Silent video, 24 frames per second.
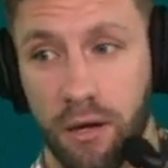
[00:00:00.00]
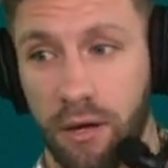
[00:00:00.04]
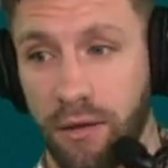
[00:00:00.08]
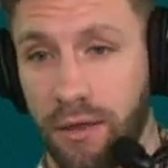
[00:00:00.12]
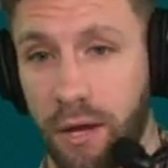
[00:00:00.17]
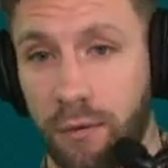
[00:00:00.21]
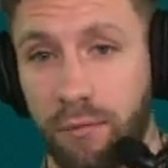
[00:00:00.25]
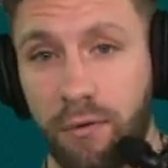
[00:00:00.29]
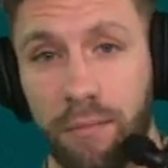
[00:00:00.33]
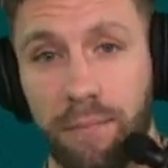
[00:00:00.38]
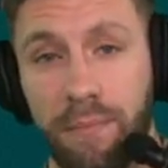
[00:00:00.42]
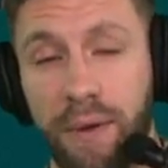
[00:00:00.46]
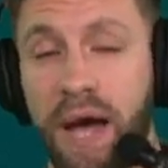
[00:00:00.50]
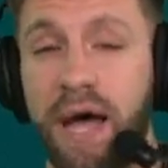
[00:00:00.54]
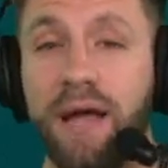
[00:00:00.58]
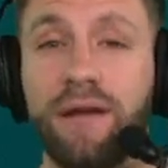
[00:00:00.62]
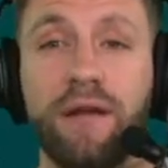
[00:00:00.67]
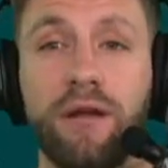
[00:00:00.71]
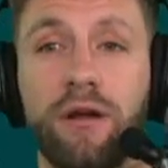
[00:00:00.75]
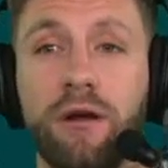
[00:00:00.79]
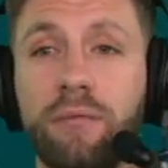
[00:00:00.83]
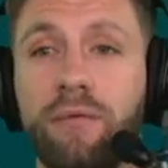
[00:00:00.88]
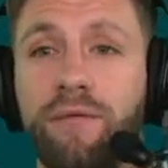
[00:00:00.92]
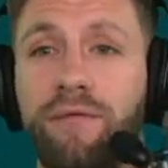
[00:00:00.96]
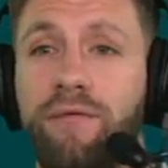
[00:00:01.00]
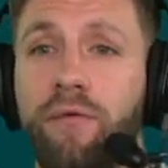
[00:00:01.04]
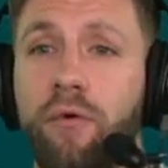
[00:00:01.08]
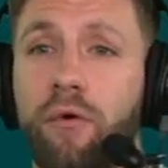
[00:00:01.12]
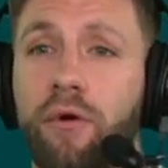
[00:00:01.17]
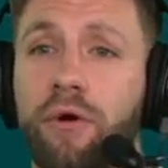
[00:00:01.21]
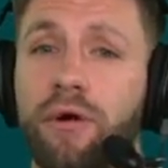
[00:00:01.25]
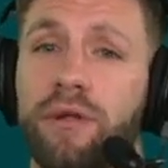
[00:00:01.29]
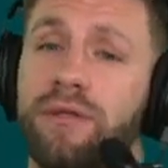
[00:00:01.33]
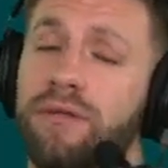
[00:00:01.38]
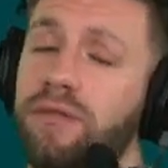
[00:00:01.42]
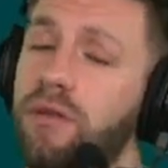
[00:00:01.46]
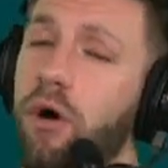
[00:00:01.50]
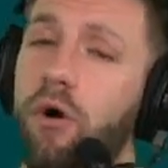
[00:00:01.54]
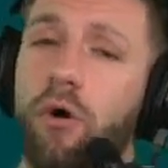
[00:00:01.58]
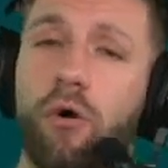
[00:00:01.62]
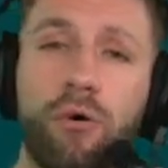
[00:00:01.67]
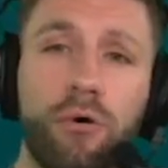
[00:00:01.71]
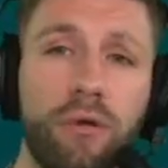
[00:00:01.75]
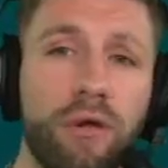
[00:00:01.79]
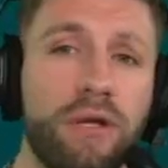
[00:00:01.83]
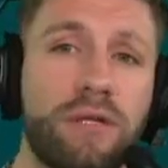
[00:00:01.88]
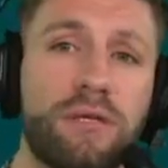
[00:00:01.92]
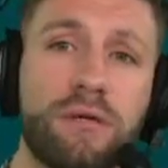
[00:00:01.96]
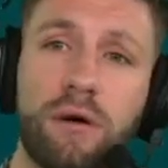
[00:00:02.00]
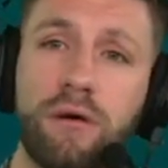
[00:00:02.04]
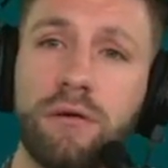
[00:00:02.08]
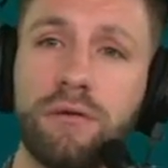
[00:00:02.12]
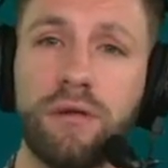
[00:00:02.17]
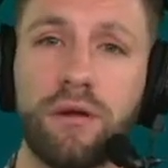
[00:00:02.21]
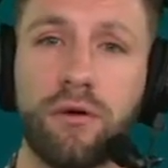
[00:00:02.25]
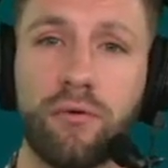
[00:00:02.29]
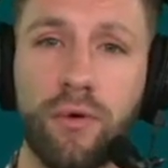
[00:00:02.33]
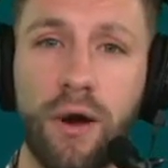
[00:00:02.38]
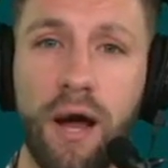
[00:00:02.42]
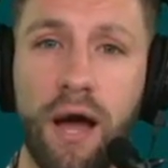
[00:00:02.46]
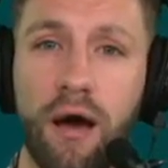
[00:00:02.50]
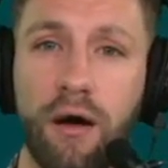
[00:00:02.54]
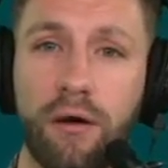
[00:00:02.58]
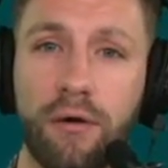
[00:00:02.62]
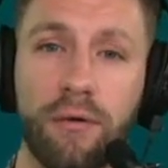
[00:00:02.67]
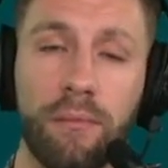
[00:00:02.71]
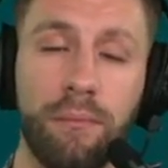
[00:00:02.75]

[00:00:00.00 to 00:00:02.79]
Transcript: They were bad the year before, it totally turned it around.